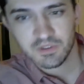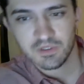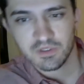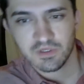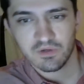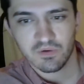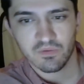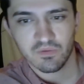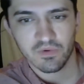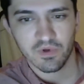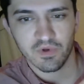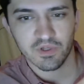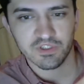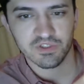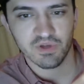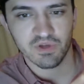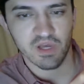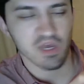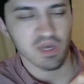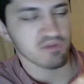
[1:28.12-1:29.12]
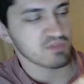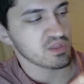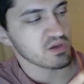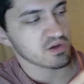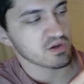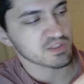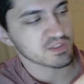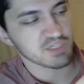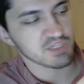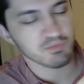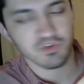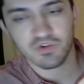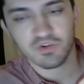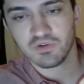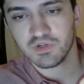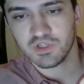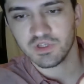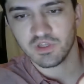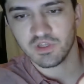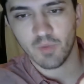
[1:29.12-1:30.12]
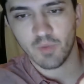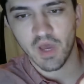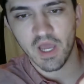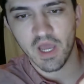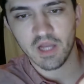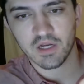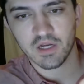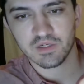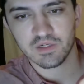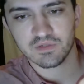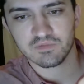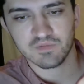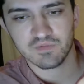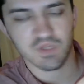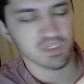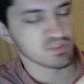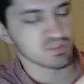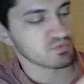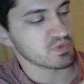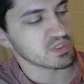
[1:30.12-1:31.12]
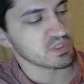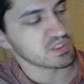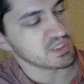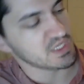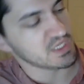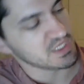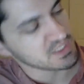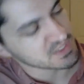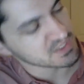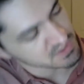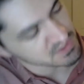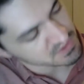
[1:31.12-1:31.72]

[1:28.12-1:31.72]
We also have the occipital in the back, as well as